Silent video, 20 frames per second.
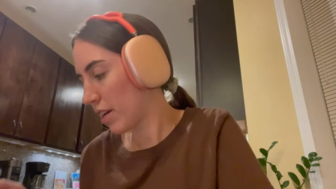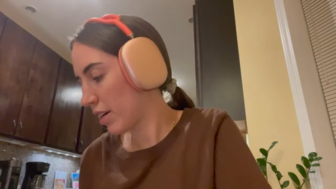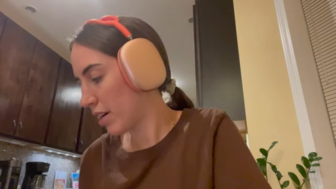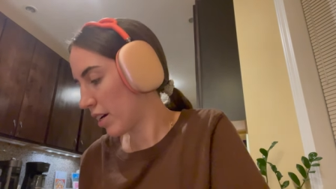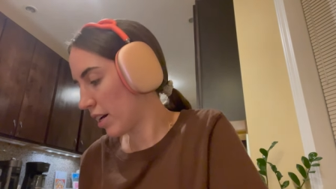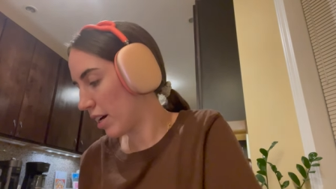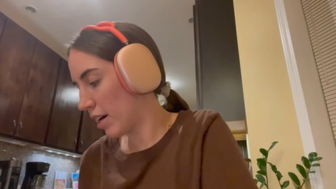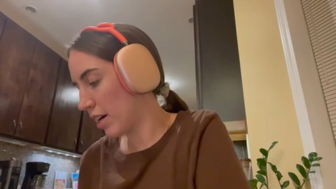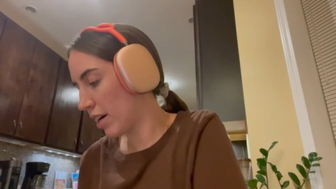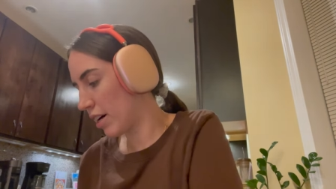
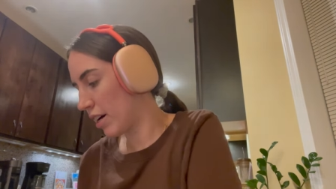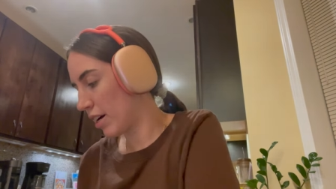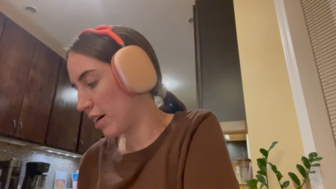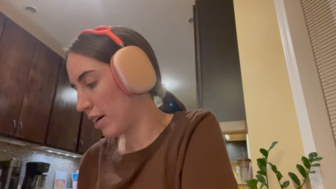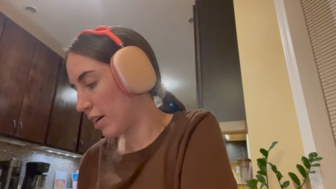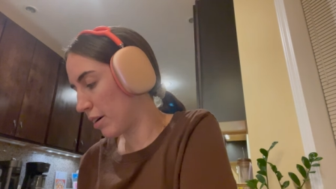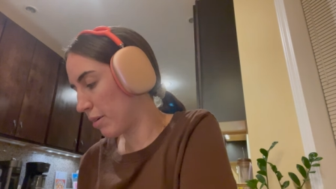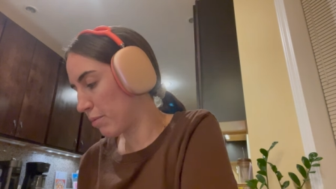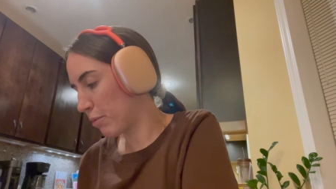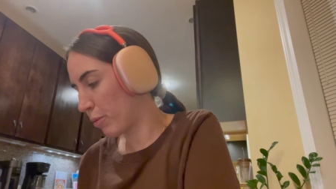
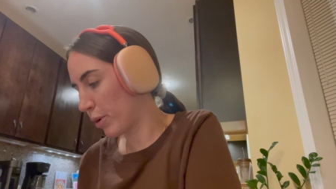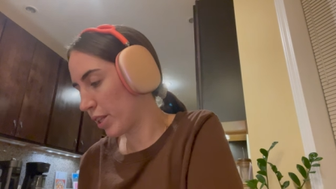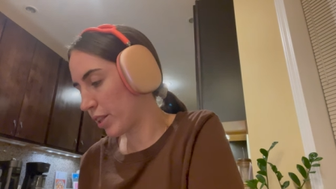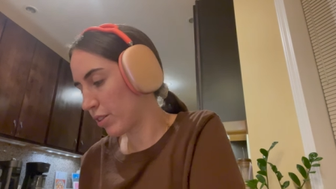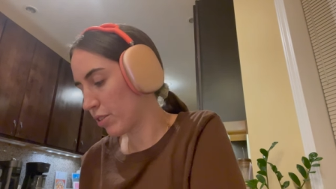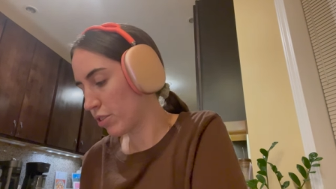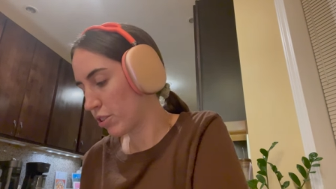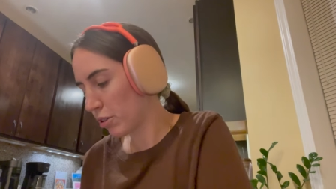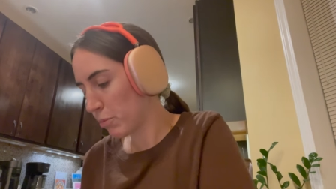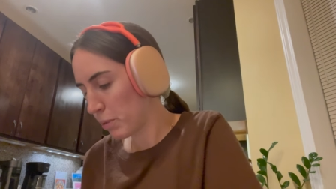Um, wait,
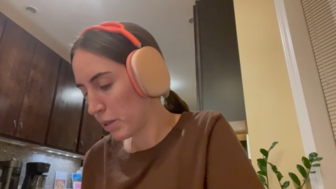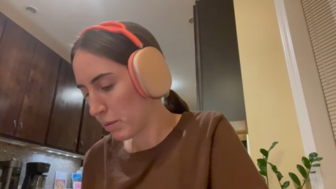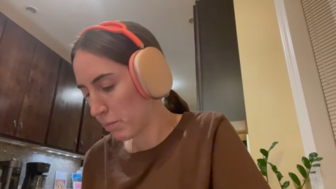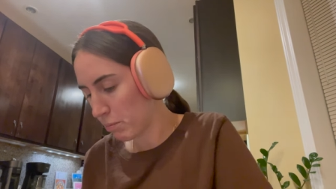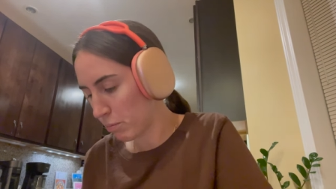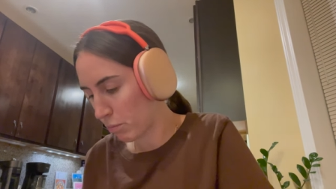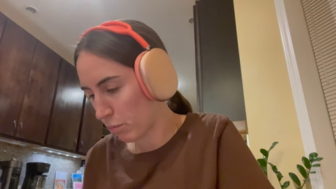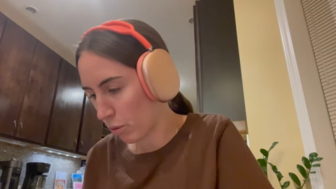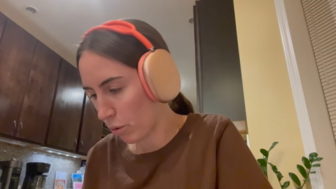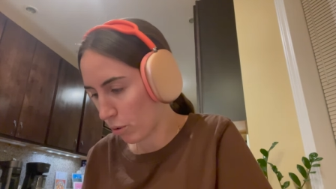there should be
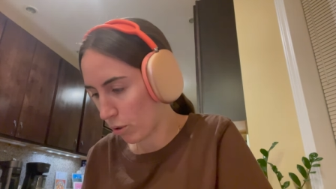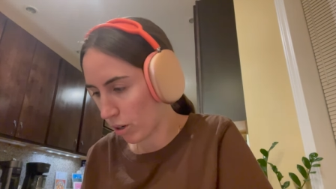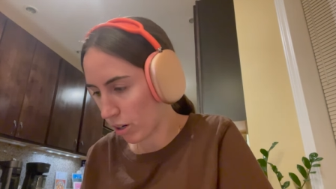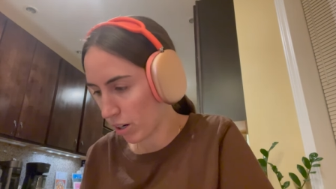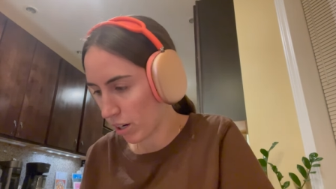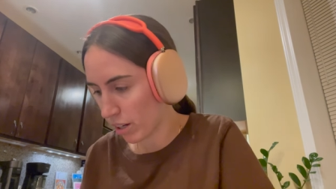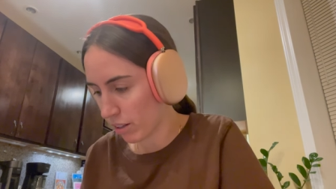more.